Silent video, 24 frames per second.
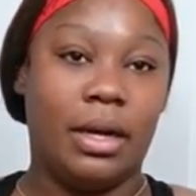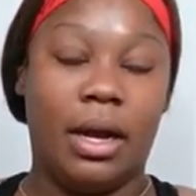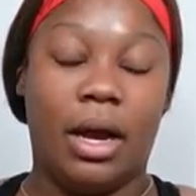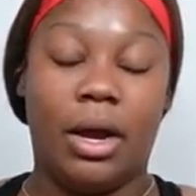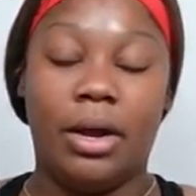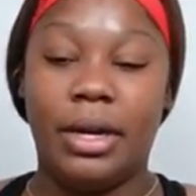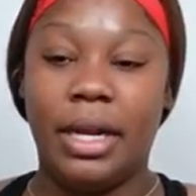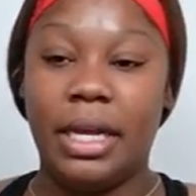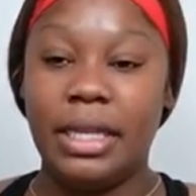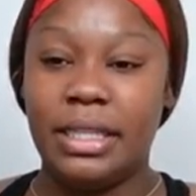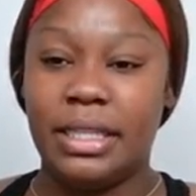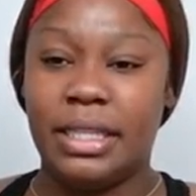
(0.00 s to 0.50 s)

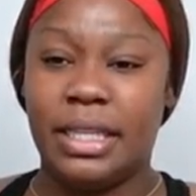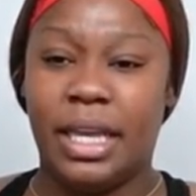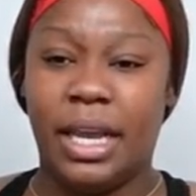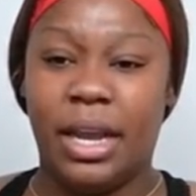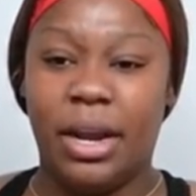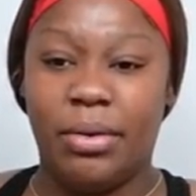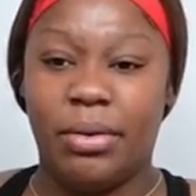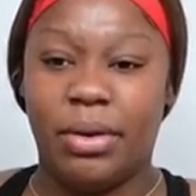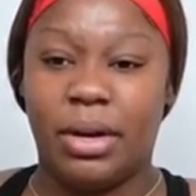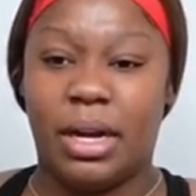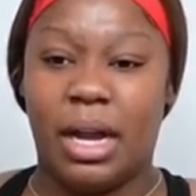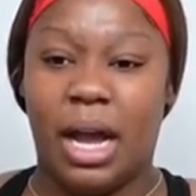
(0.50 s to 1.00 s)
Oh, this
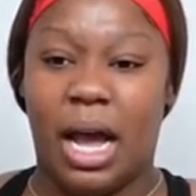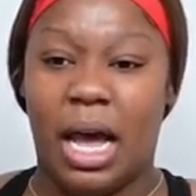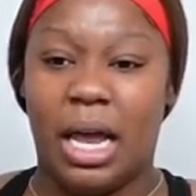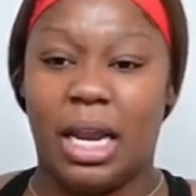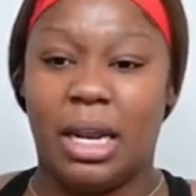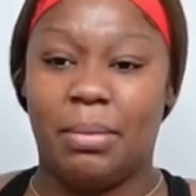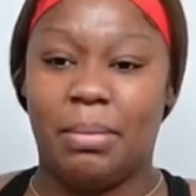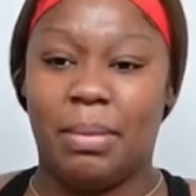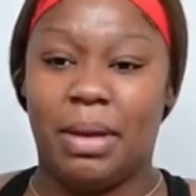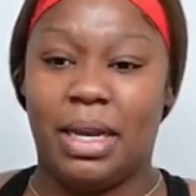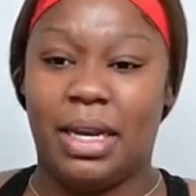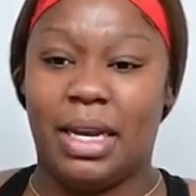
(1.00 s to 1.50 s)
Kira yeah.
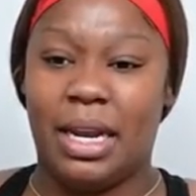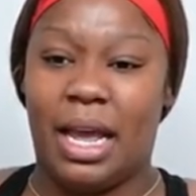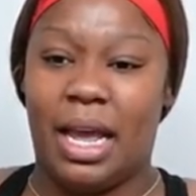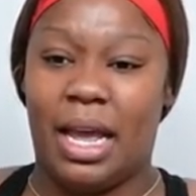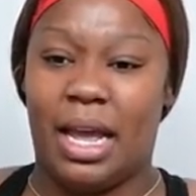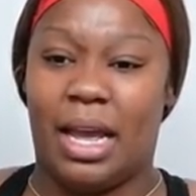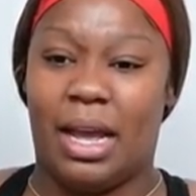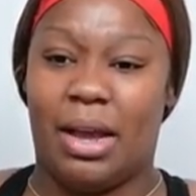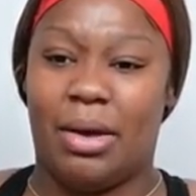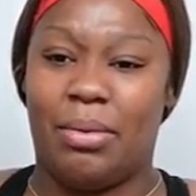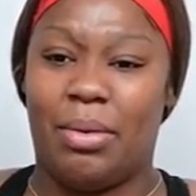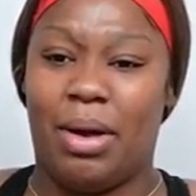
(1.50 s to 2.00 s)
calling me
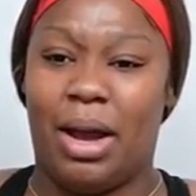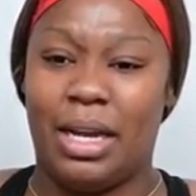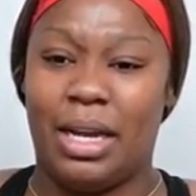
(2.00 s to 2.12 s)
now.